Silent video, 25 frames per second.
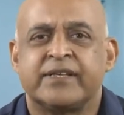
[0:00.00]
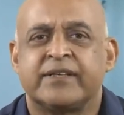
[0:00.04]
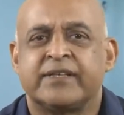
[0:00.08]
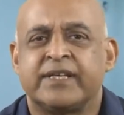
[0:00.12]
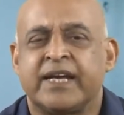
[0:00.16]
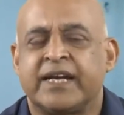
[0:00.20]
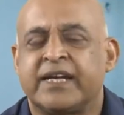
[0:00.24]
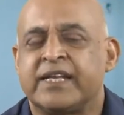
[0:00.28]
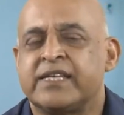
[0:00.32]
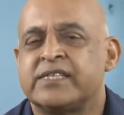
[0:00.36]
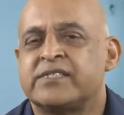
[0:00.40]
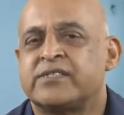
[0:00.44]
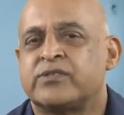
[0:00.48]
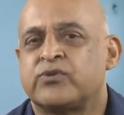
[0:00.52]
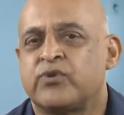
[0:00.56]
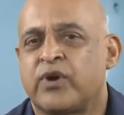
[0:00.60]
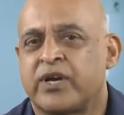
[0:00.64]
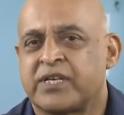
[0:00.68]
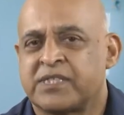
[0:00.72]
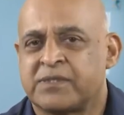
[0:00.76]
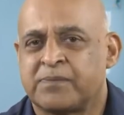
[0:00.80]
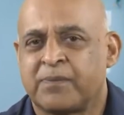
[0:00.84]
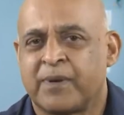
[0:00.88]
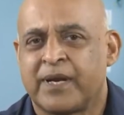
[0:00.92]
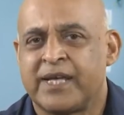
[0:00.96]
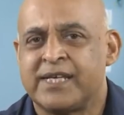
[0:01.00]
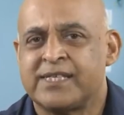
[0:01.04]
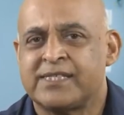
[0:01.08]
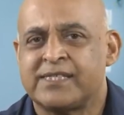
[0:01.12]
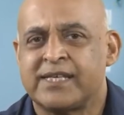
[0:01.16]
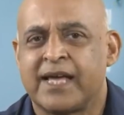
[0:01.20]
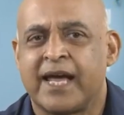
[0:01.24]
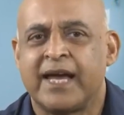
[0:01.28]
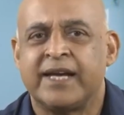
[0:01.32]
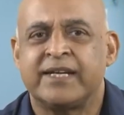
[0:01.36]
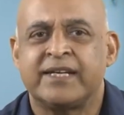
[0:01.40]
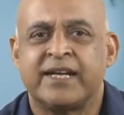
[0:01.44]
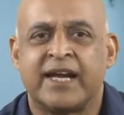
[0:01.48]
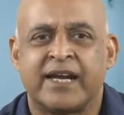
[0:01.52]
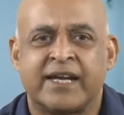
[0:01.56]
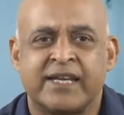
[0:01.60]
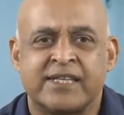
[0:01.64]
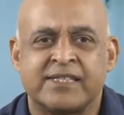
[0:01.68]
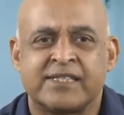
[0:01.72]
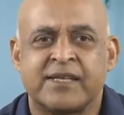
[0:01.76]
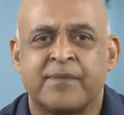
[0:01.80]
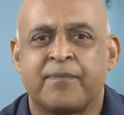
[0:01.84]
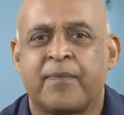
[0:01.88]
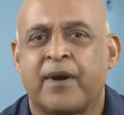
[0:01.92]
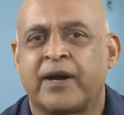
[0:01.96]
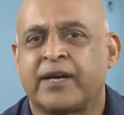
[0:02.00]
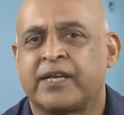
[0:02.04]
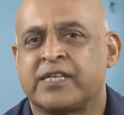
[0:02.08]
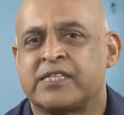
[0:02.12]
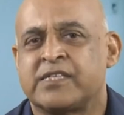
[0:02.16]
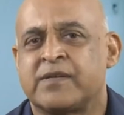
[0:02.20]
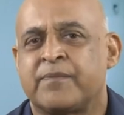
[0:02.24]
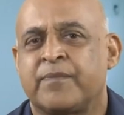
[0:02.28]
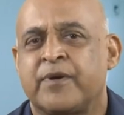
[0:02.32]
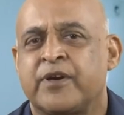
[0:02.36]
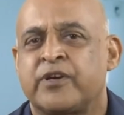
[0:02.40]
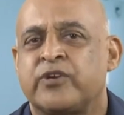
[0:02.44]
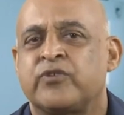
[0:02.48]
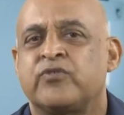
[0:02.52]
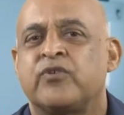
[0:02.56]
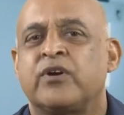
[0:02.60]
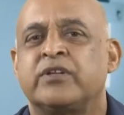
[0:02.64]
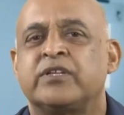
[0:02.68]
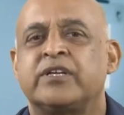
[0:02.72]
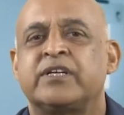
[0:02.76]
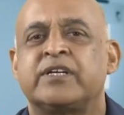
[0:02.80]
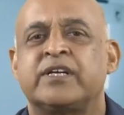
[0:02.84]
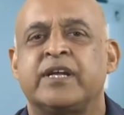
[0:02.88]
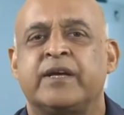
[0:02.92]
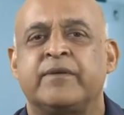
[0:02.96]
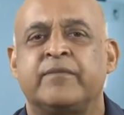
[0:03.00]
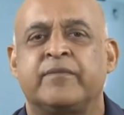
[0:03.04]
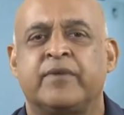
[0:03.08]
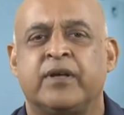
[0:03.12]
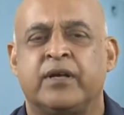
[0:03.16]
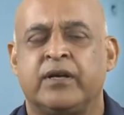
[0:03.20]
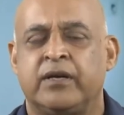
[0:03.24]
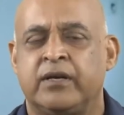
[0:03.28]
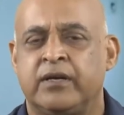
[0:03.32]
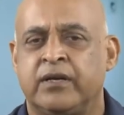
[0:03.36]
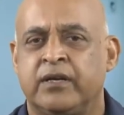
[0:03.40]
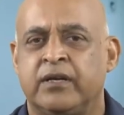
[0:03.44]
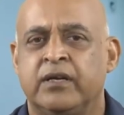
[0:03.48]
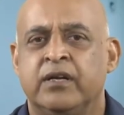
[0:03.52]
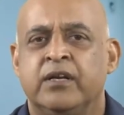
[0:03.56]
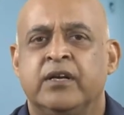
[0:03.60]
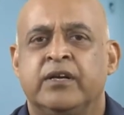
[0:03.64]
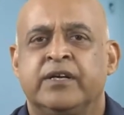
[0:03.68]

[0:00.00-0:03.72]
that is to express, and that is the participative or the team uh,